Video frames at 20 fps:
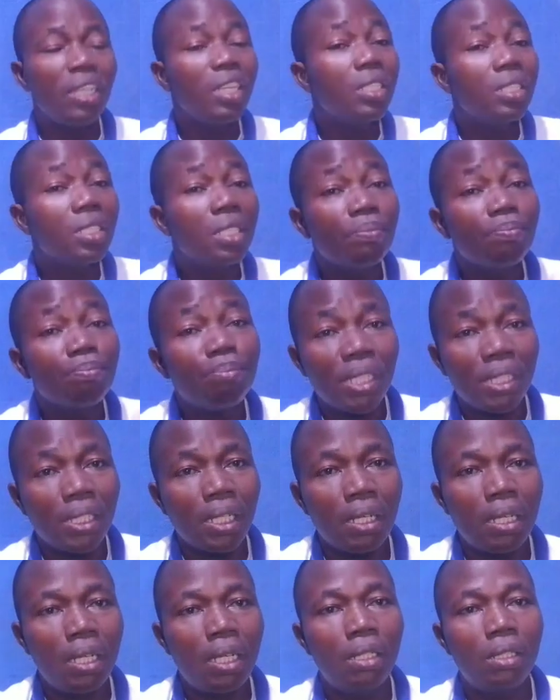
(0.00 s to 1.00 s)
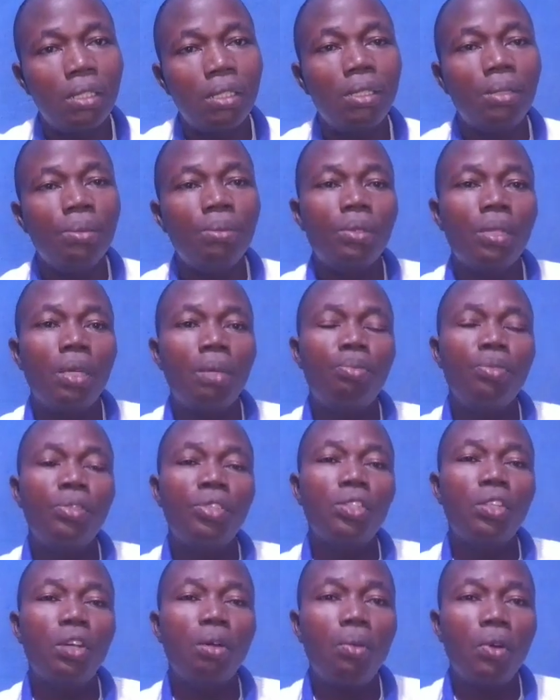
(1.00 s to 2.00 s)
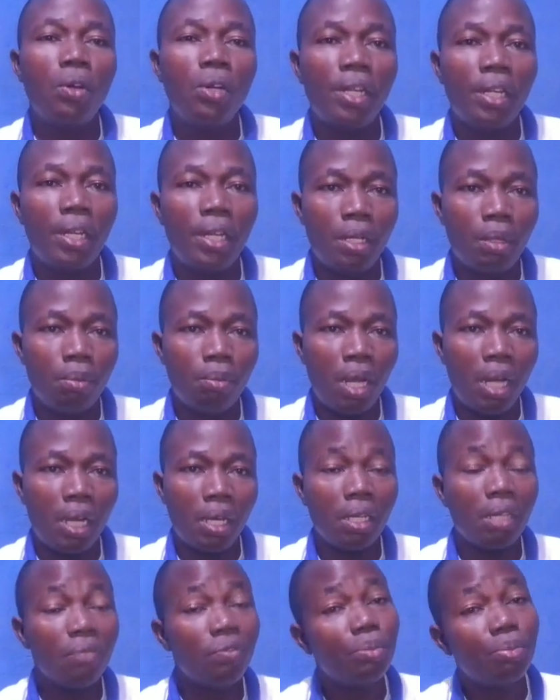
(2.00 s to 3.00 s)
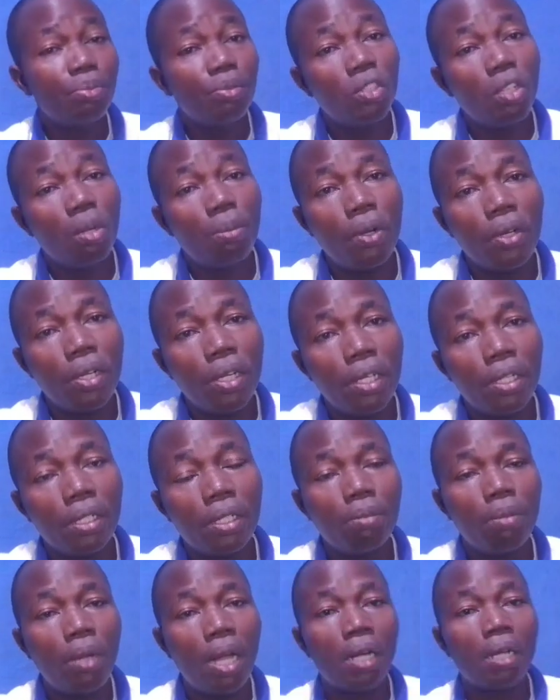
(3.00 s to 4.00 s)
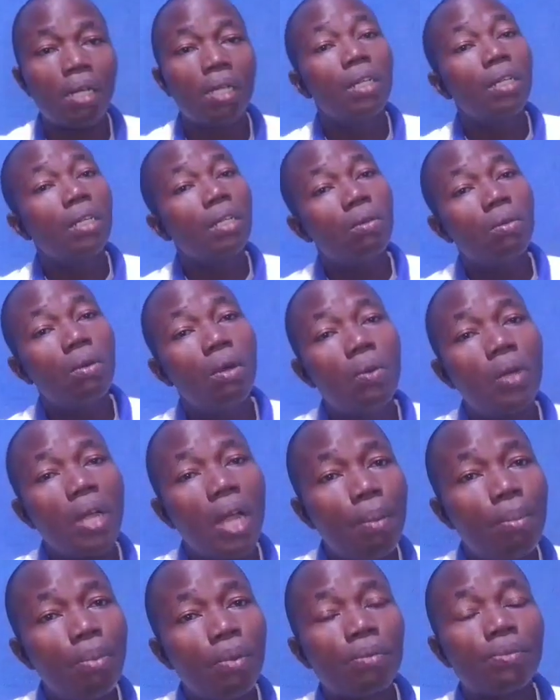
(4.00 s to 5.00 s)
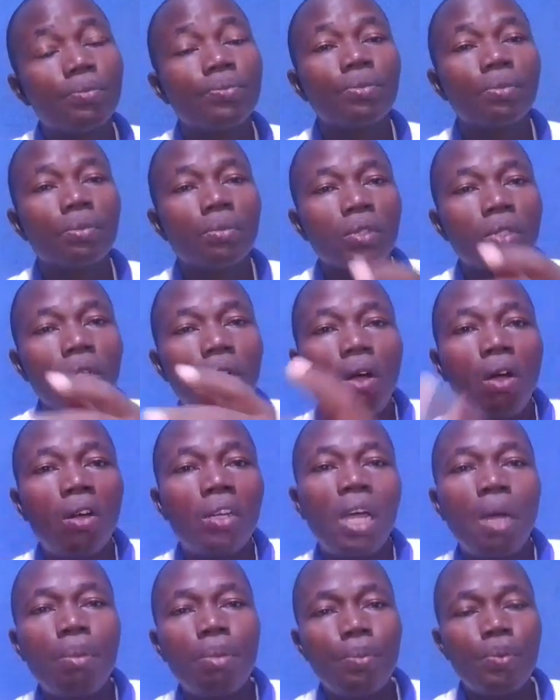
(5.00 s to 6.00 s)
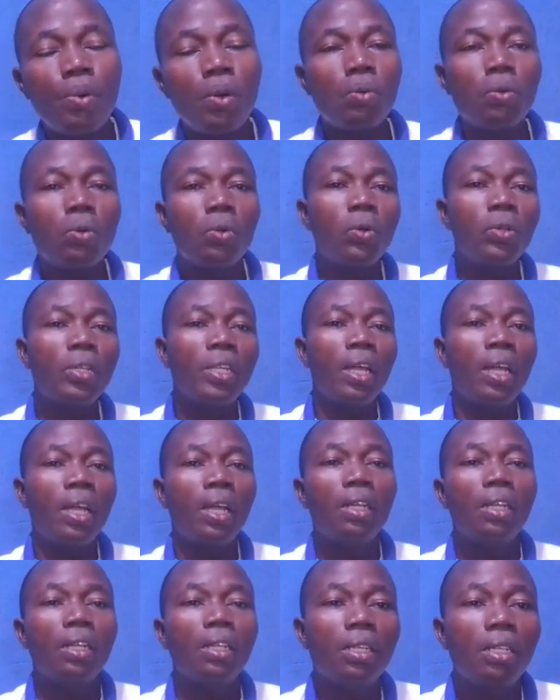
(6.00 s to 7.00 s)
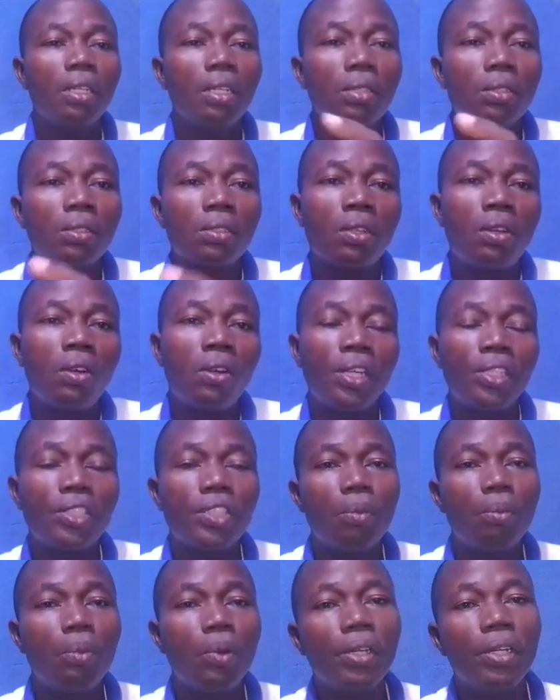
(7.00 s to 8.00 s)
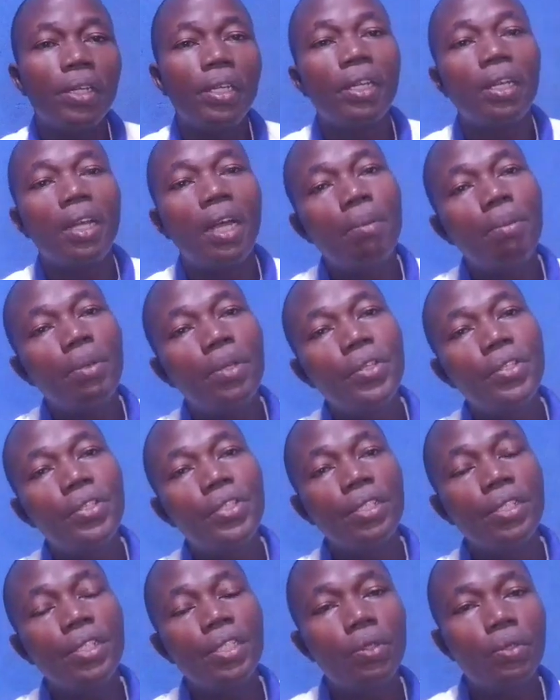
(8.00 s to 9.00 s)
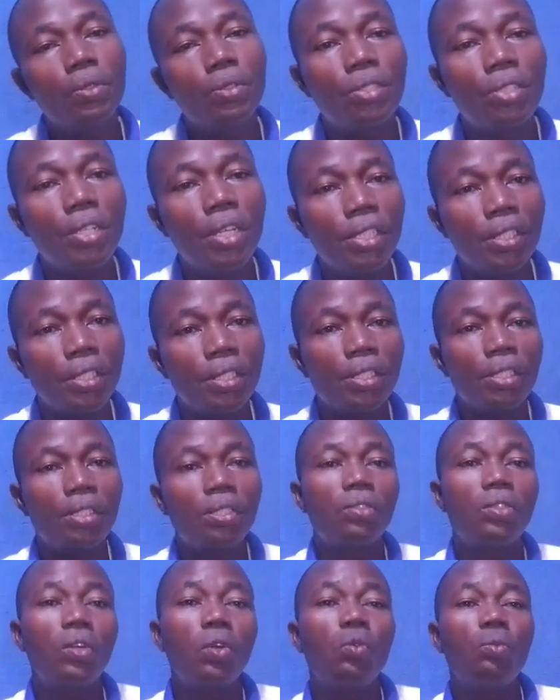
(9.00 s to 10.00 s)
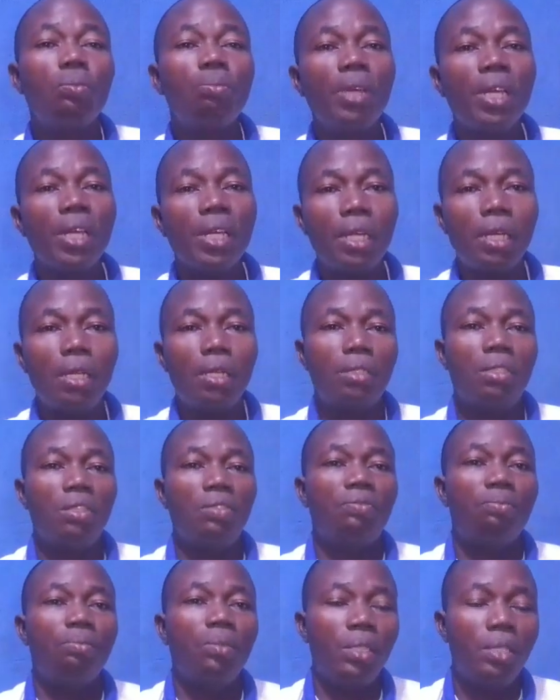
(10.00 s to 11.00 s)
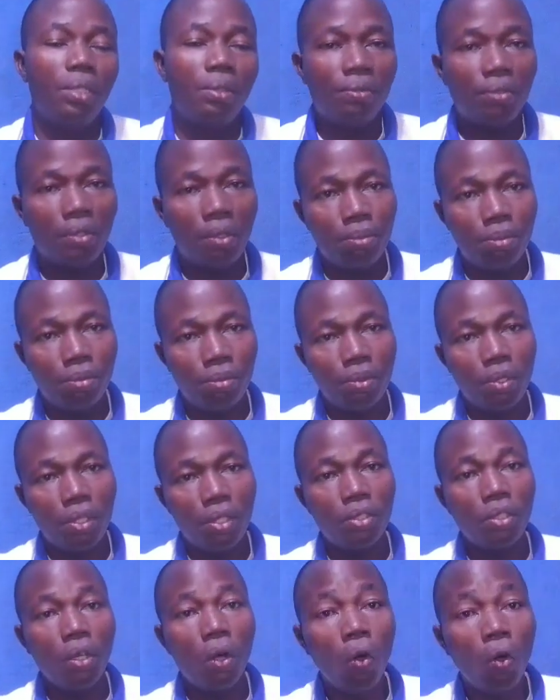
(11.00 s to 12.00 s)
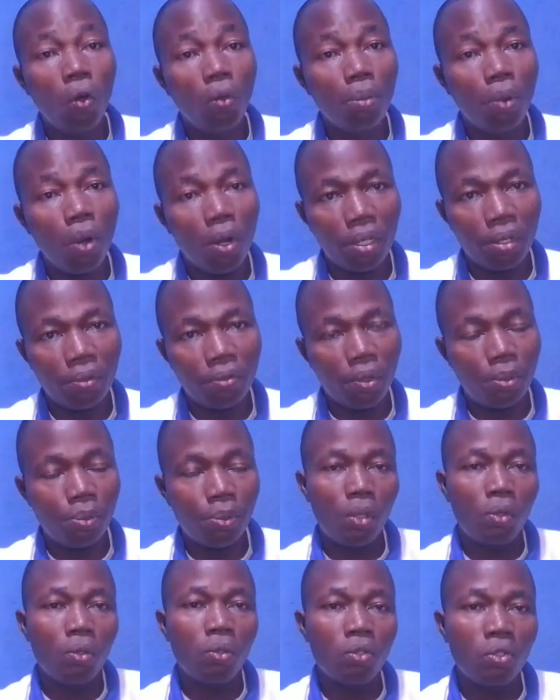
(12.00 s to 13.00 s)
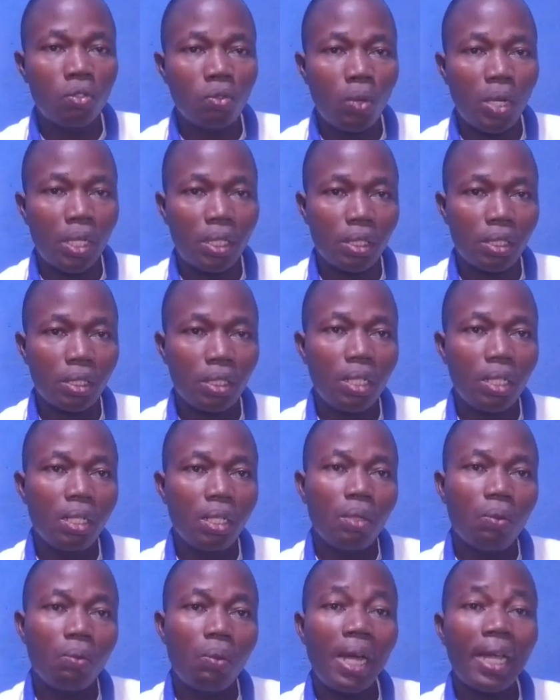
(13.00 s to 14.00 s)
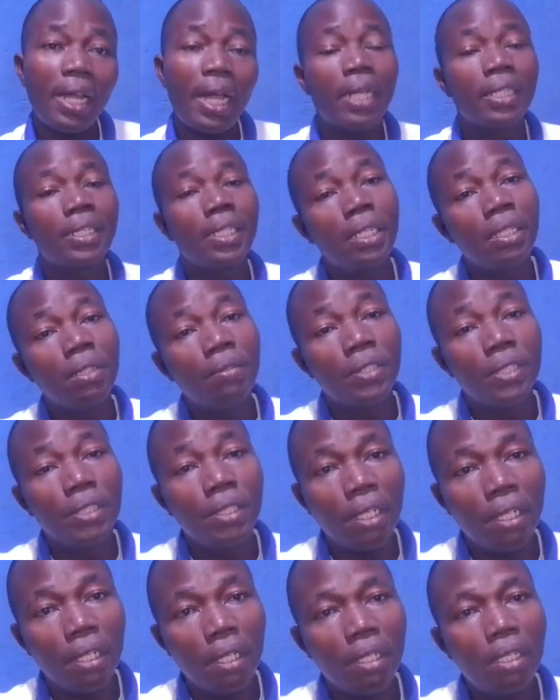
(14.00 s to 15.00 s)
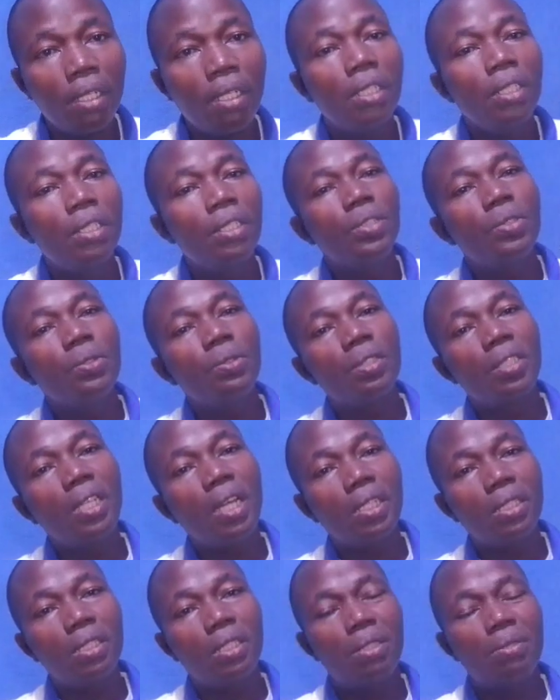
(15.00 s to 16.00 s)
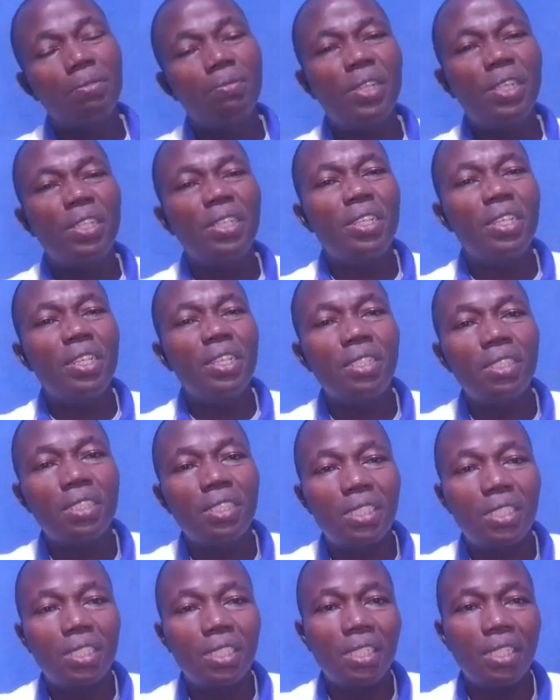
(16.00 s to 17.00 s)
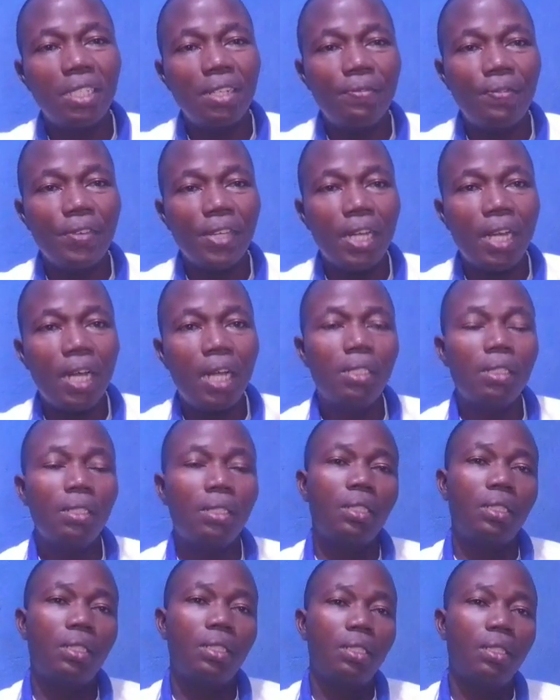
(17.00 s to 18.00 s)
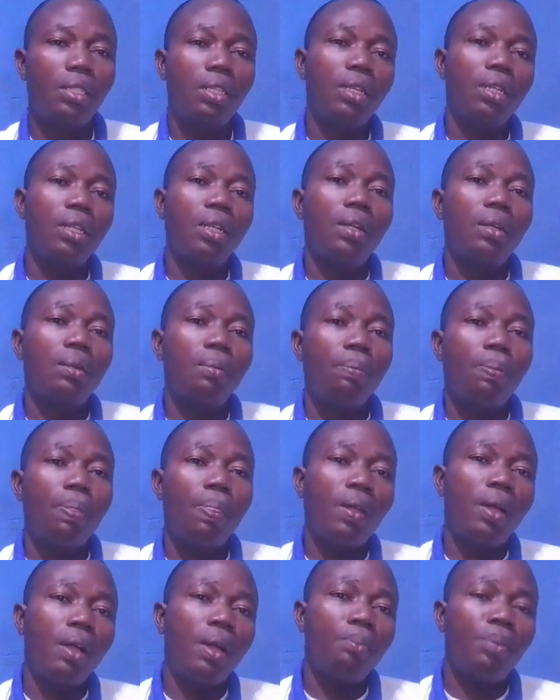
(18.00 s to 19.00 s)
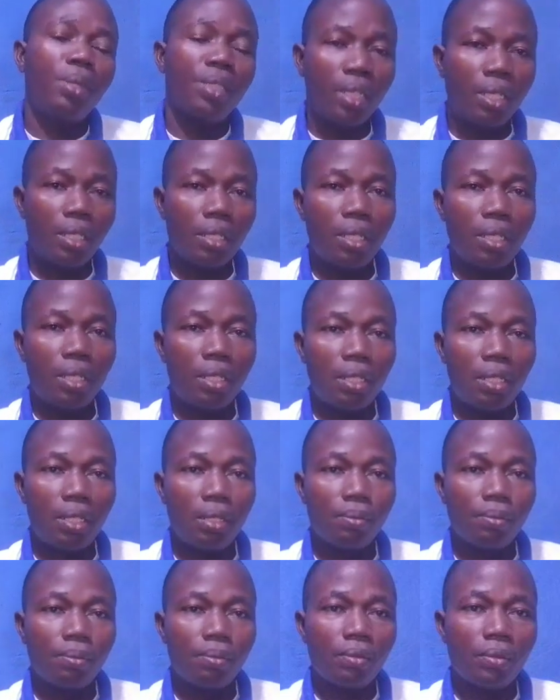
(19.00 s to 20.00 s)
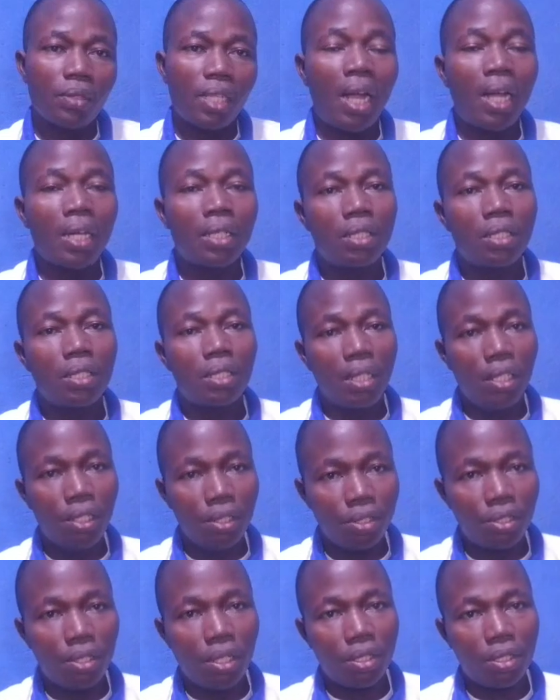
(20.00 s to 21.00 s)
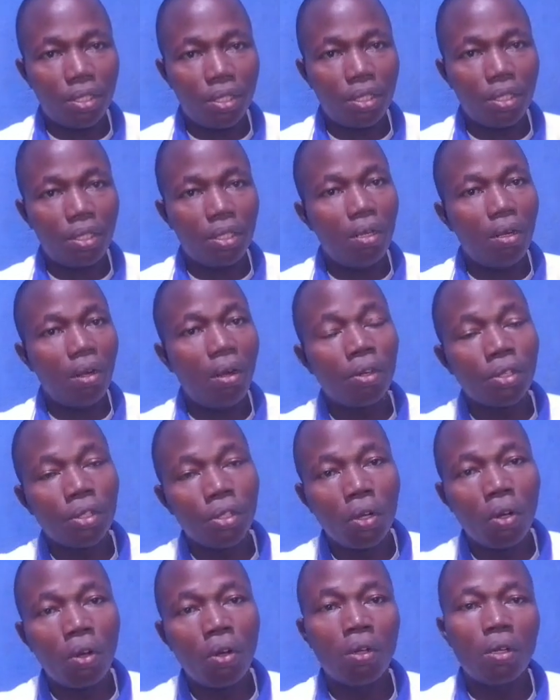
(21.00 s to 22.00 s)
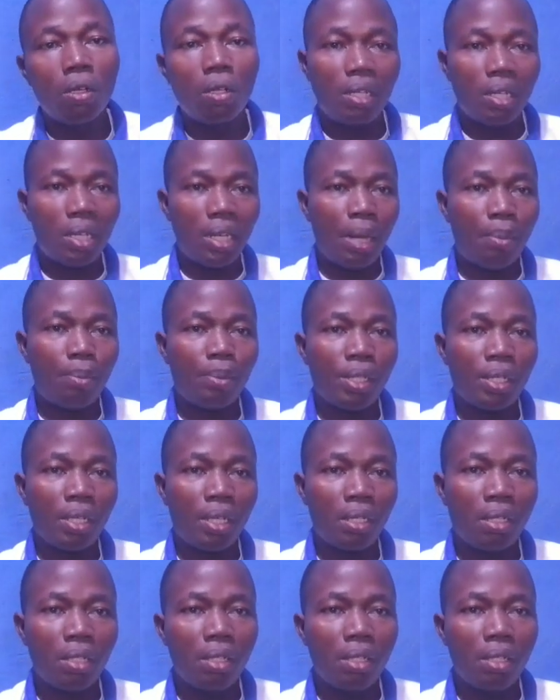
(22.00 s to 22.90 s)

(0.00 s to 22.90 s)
It's better than putting your money in the bank. If you put your money in the bank, what will happen? Other people will go there, collect your money, and be using it to trade. They will make a lot of money, from your own sweat. While at the end of the day, you get a very insignificant percentage as interest on your capital.